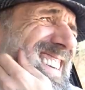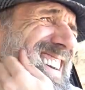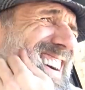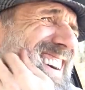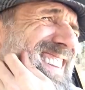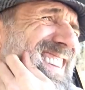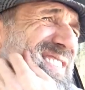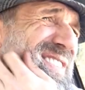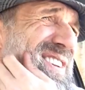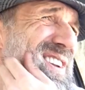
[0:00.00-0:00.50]

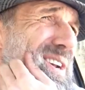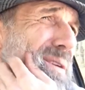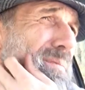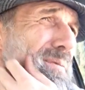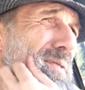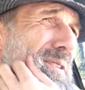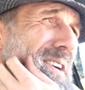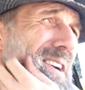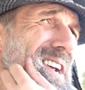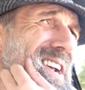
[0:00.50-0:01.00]
on this video
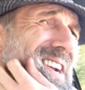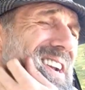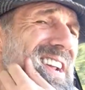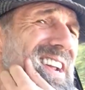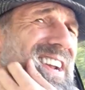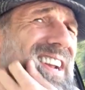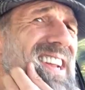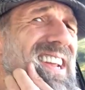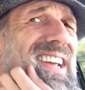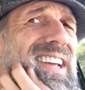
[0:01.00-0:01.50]
before I end
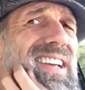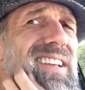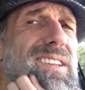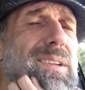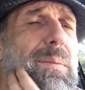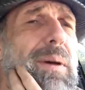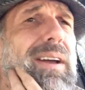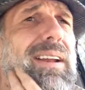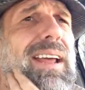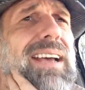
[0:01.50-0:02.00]
it is
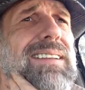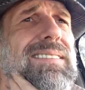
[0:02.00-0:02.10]
about